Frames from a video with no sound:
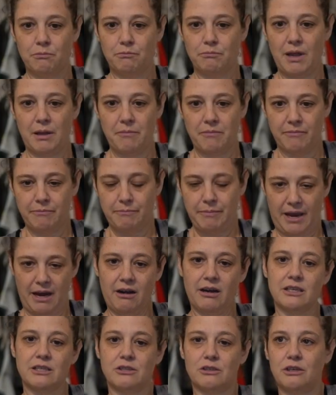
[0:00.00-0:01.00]
My
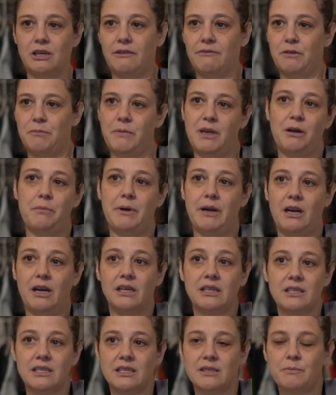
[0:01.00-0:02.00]
parents learning from their
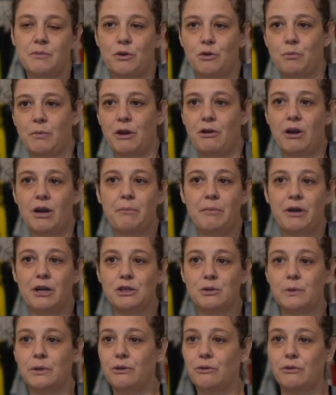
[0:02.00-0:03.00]
parents, because both my
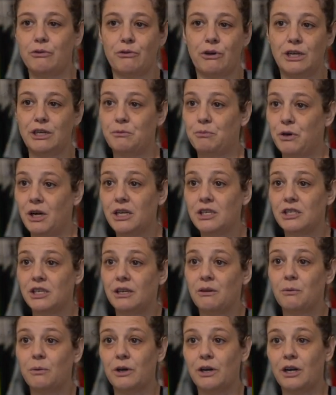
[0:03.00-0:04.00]
grandparents went through the Great
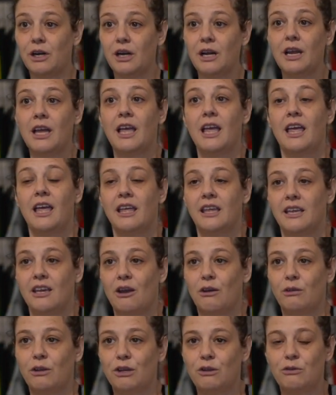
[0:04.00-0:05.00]
Depression, where
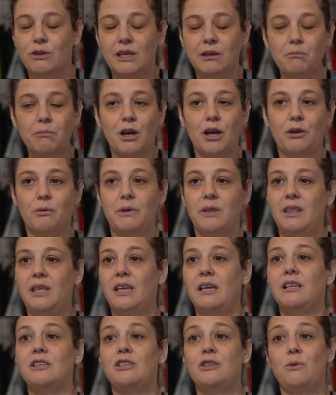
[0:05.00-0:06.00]
you didn't part with
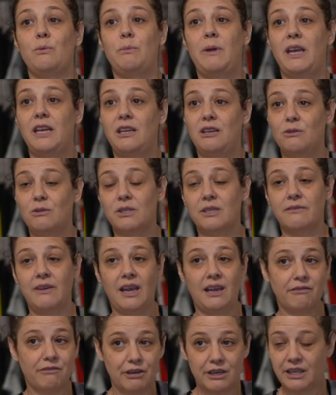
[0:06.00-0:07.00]
things, you made use of
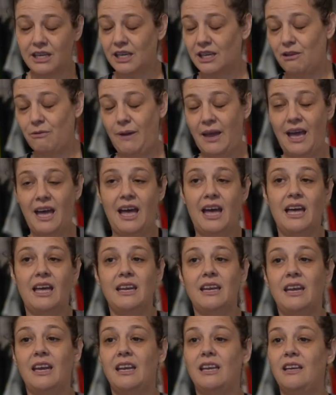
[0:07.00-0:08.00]
everything you
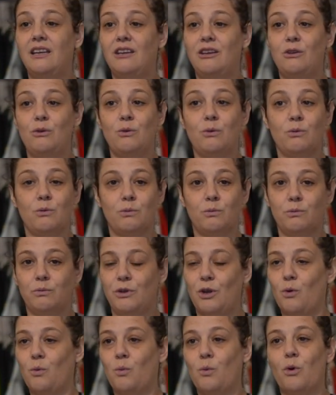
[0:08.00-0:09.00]
had, and you
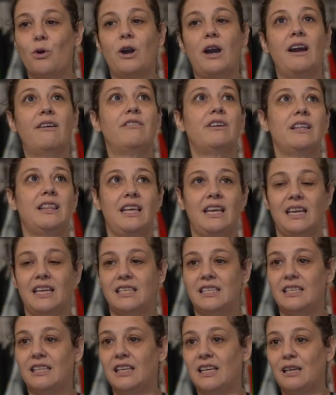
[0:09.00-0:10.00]
wore everything
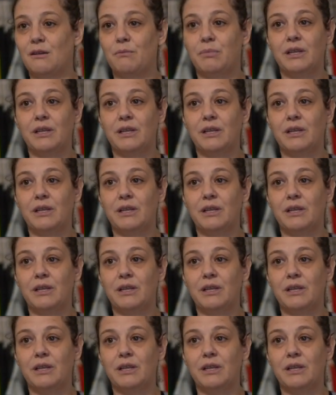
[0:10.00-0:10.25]
until it completely